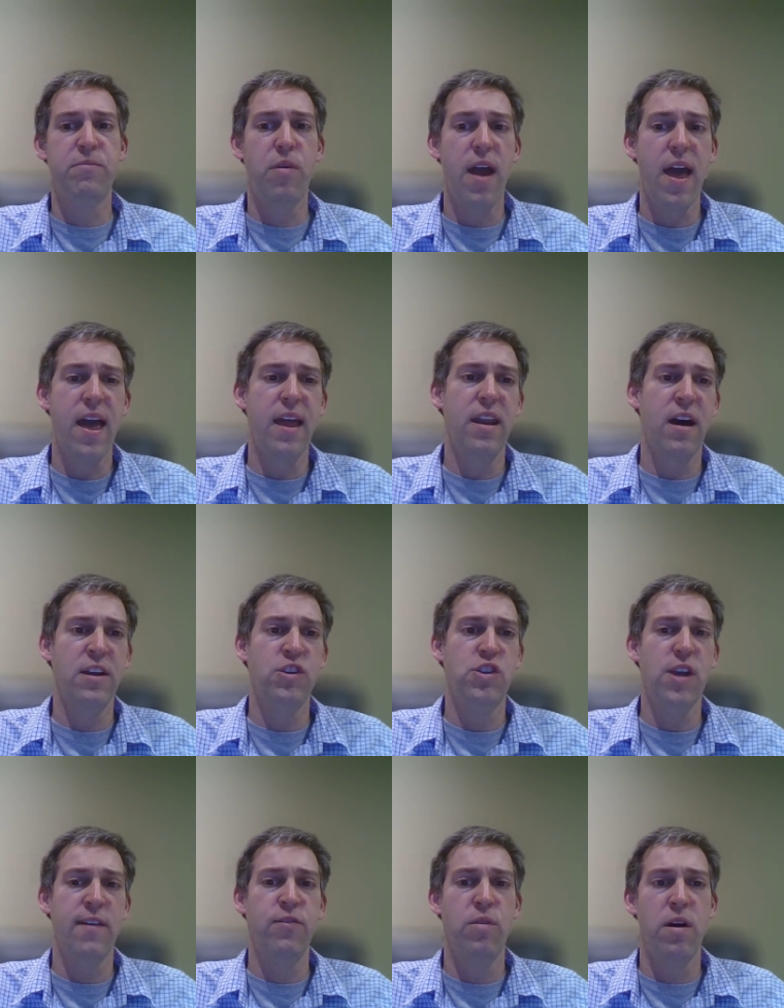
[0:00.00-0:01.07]
bread on
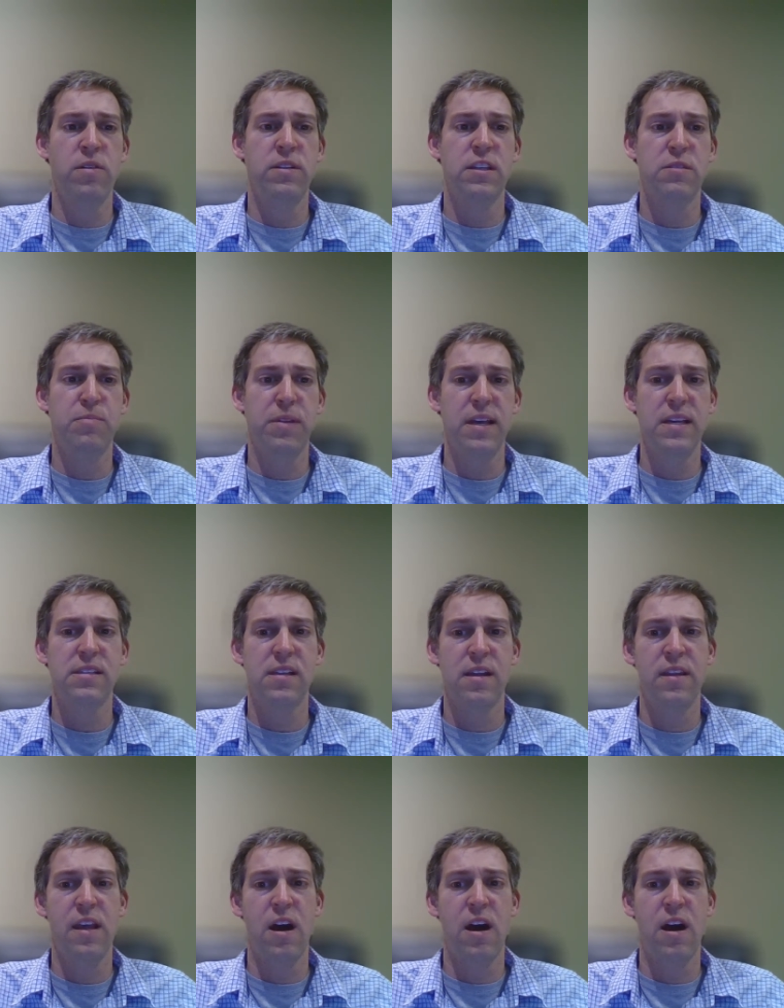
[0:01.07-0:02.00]
Shavuot is placed on the